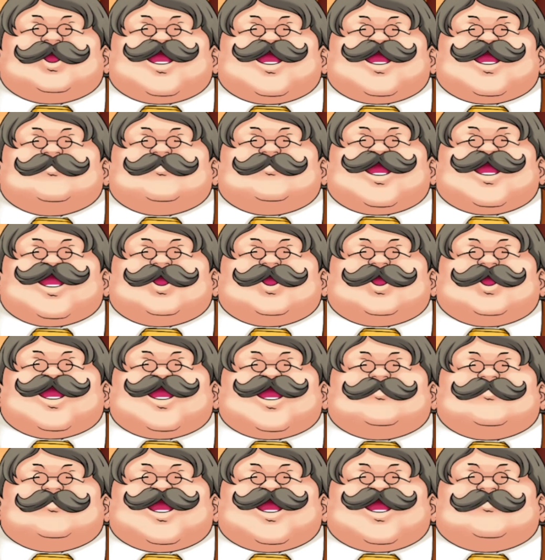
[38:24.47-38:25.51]
Gregory
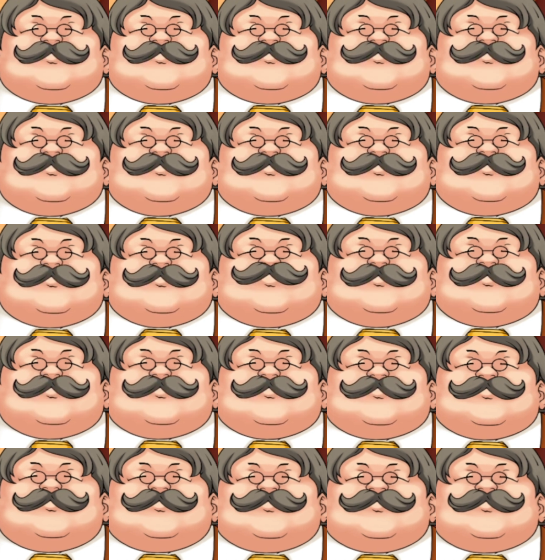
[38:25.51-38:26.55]
Edgeworth dealt a blow to his
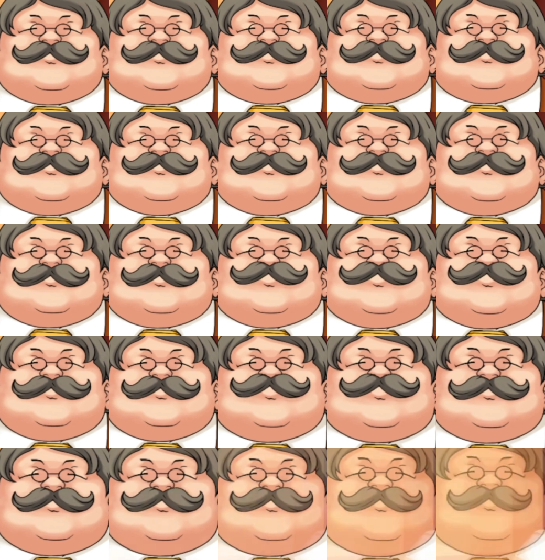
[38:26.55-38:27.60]
perfect trial
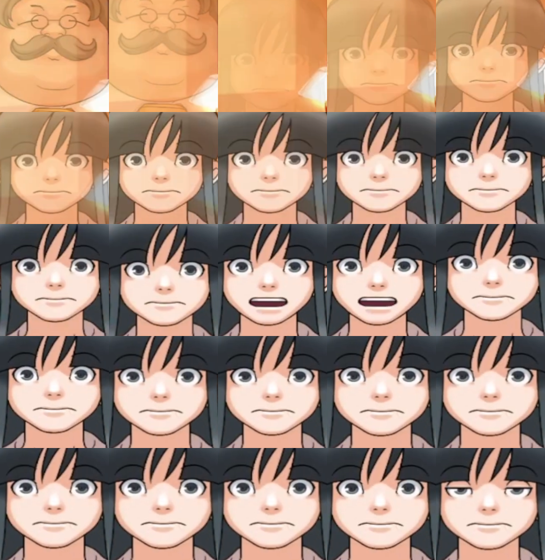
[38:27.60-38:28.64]
record.
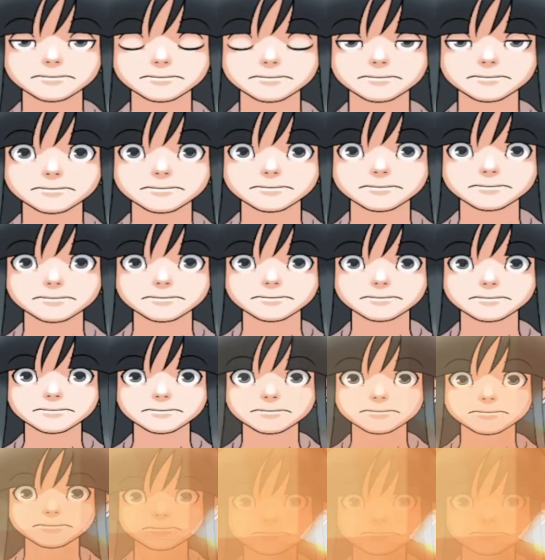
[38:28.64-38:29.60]
Wow!